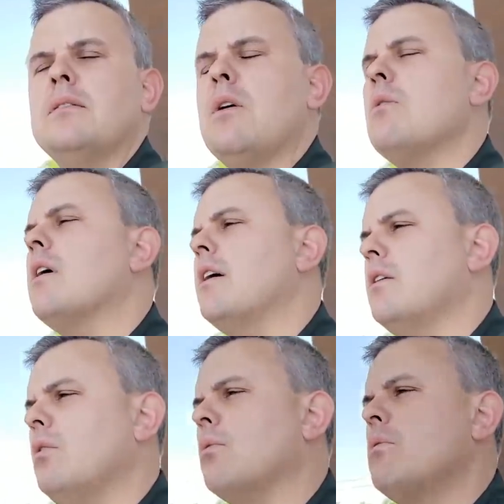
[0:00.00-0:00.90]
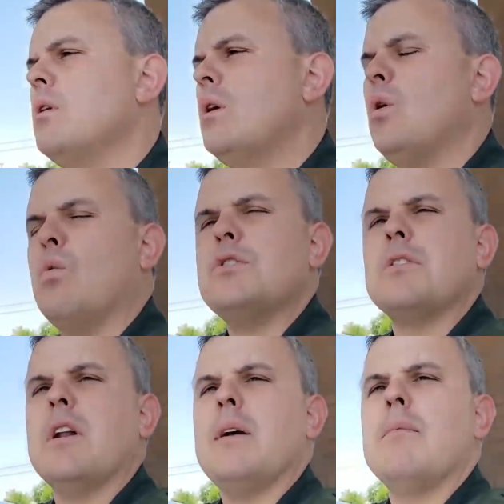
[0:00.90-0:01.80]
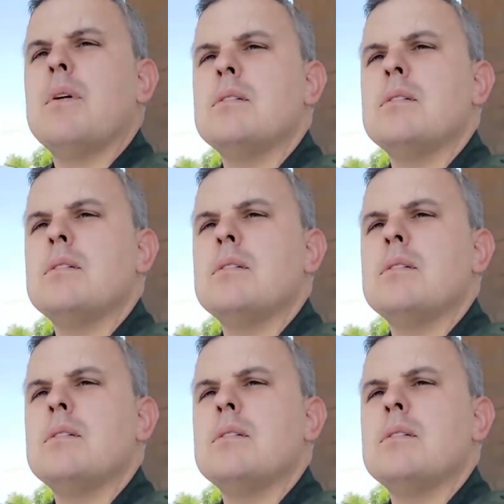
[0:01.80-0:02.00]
Okay, cool. What's your name?